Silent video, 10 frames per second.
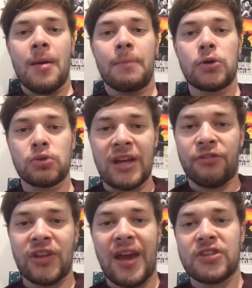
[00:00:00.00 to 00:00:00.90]
but you'll
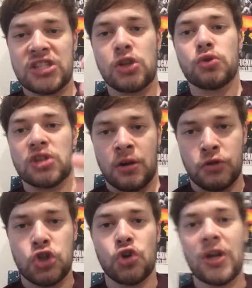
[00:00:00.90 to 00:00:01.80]
definitely have a skill set
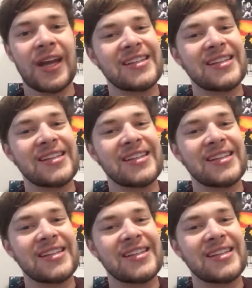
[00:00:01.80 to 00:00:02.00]
of shooting.